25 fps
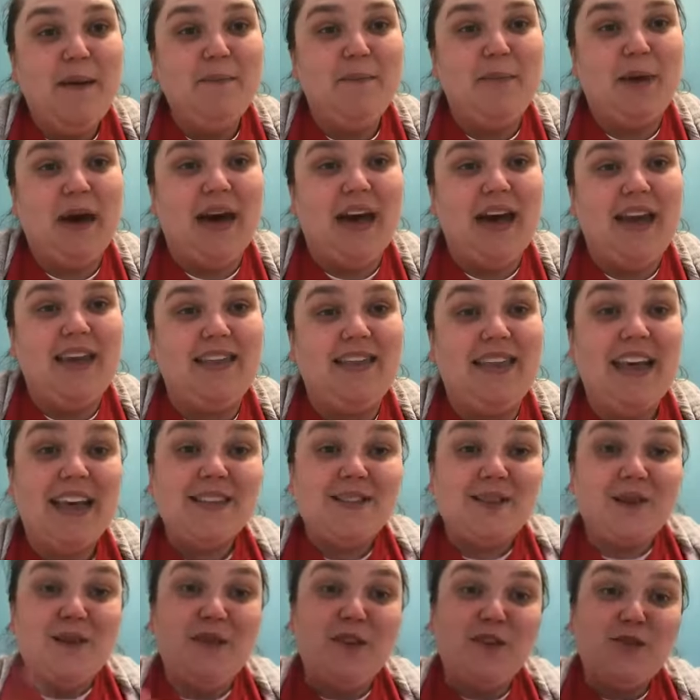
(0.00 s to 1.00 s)
But
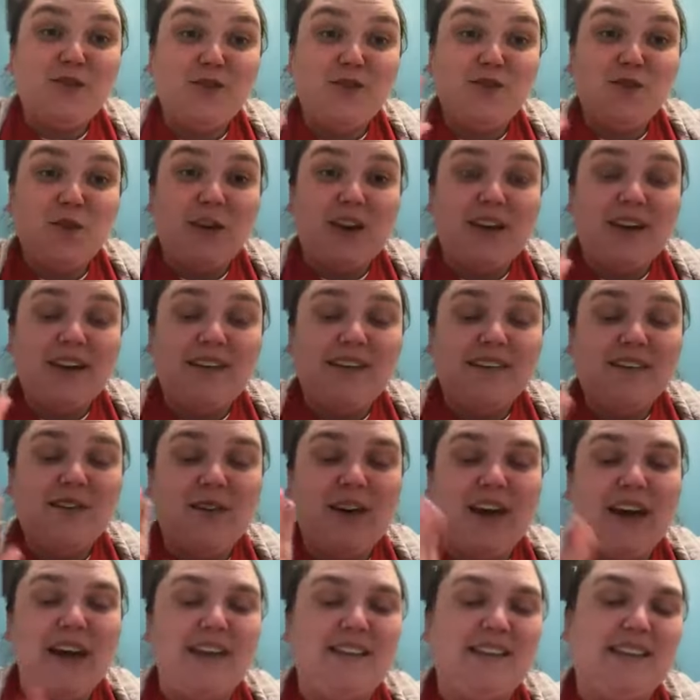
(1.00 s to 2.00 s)
thanks so much for joining us, you
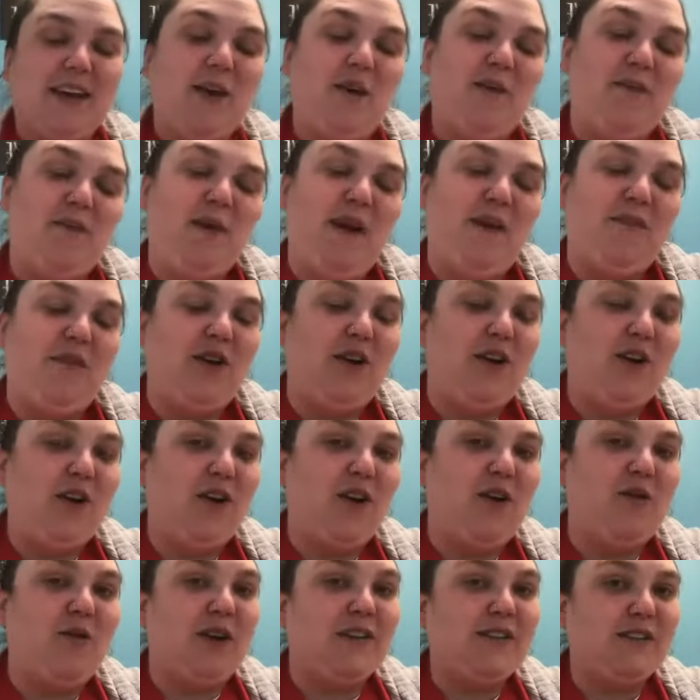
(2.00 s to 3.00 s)
guys. I hope you have a
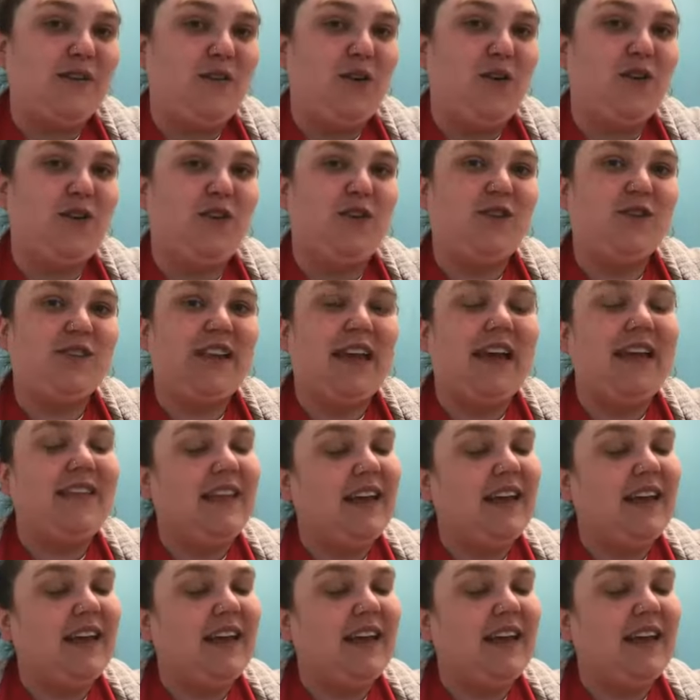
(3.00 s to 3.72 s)
good rest of your Thursday.